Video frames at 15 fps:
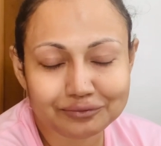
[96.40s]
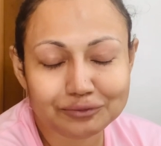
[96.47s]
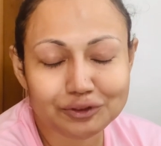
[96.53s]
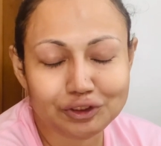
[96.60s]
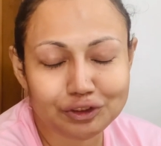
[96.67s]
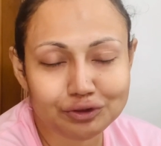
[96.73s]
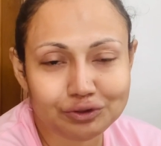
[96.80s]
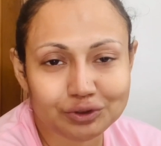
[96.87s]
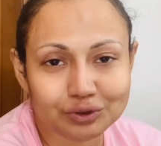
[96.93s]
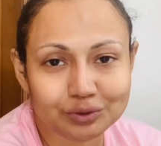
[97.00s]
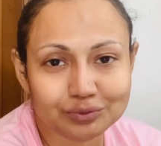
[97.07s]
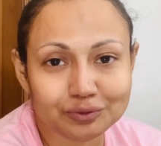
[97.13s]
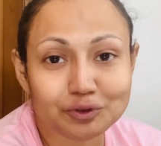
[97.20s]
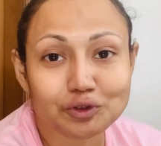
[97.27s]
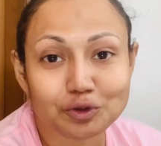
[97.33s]

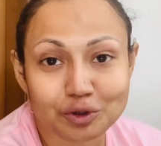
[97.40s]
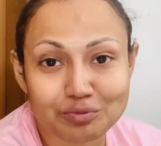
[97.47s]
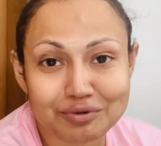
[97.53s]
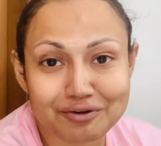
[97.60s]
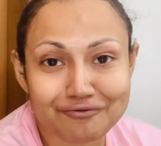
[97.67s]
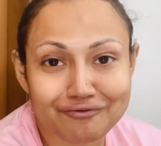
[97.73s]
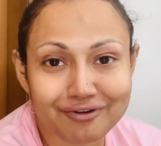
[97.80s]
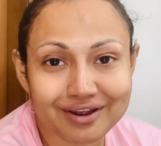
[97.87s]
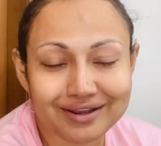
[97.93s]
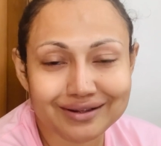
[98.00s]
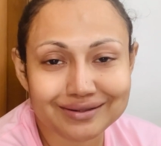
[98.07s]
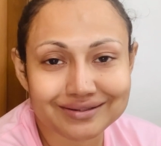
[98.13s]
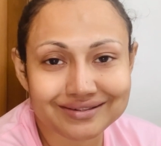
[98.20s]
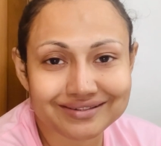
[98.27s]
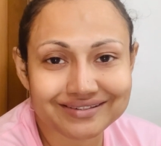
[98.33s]
YouTube showing my
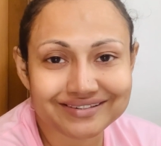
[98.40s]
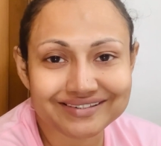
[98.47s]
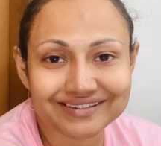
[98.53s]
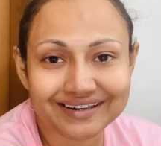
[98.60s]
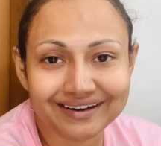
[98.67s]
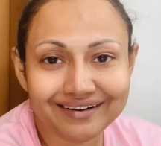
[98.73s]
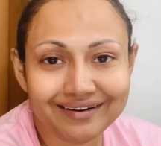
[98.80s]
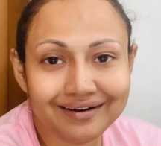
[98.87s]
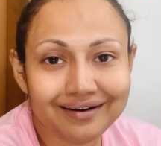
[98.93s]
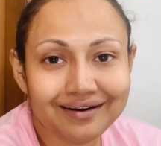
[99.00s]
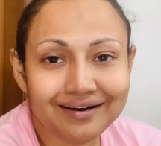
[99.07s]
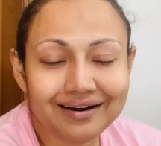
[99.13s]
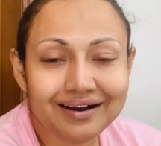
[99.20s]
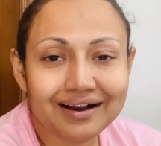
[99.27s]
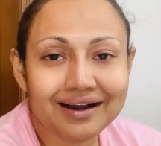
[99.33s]
face,
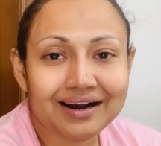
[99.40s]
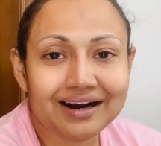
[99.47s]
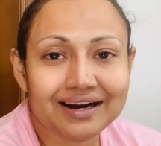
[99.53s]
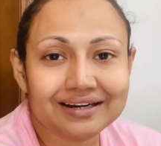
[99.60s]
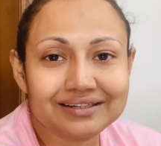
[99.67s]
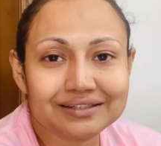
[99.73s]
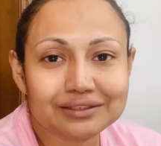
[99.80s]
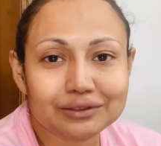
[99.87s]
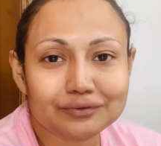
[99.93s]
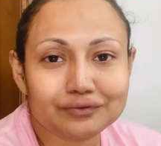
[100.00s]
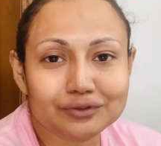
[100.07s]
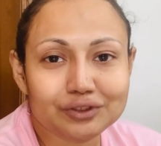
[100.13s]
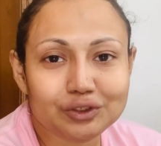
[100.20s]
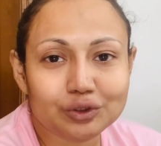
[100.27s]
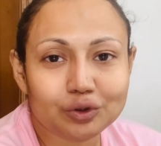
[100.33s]
I did a
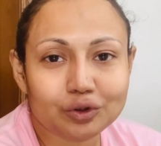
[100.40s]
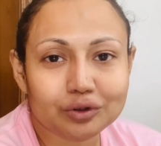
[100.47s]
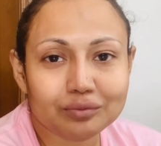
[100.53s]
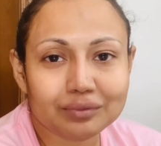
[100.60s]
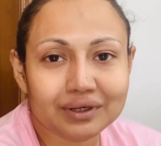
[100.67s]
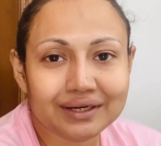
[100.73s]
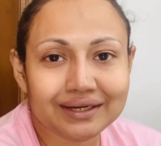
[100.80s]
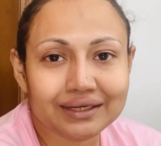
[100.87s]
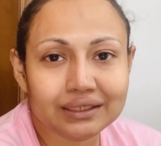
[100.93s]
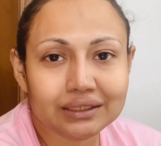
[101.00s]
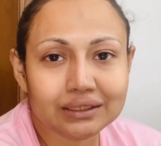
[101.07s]
video on my